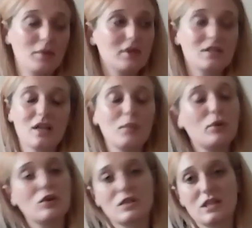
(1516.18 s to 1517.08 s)
because their
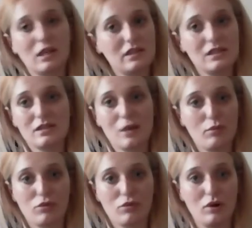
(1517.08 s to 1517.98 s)
personalities come
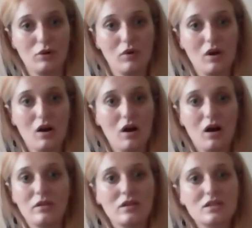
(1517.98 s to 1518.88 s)
through,
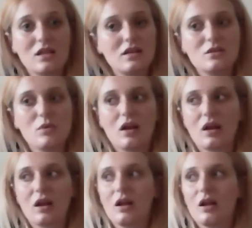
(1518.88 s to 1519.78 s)
and there's days
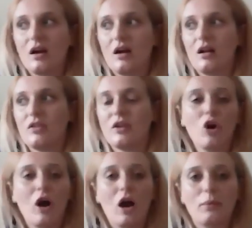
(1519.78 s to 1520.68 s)
where they're
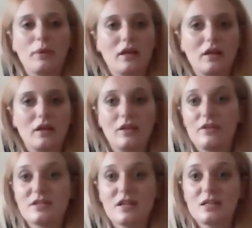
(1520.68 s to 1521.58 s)
not happy, and
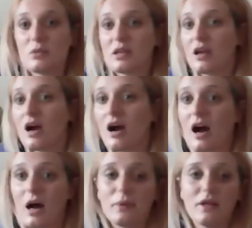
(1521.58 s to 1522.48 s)
there's days where they are
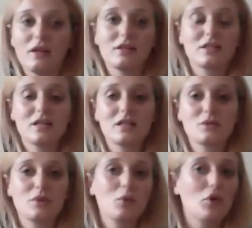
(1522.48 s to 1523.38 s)
happy, and there's
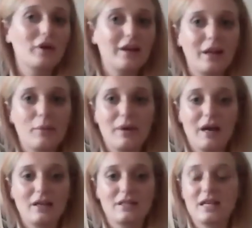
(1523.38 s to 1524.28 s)
days where they want to lay in
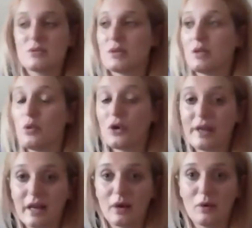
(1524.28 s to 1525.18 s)
bed, days when they want to
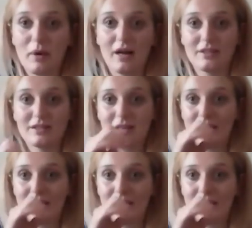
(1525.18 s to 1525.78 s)
get out of bed.